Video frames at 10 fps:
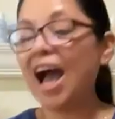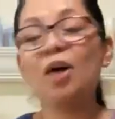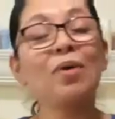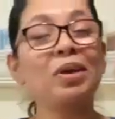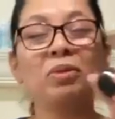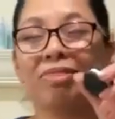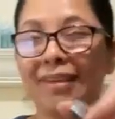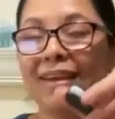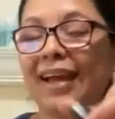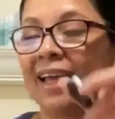how I
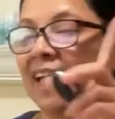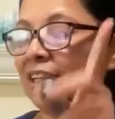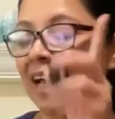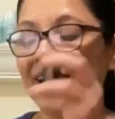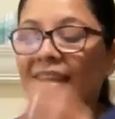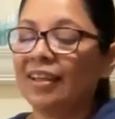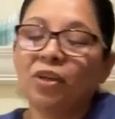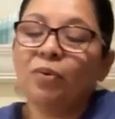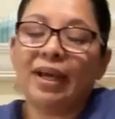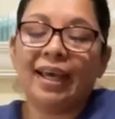think I
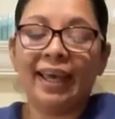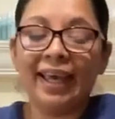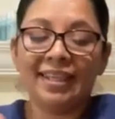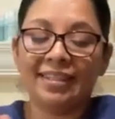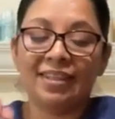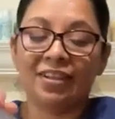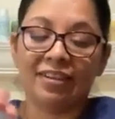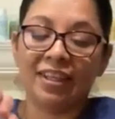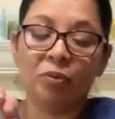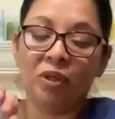know I had to see
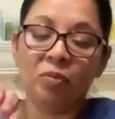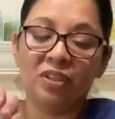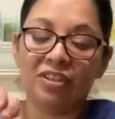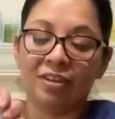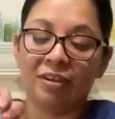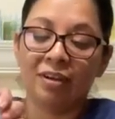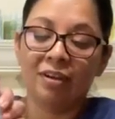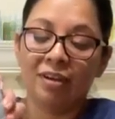her. It was her.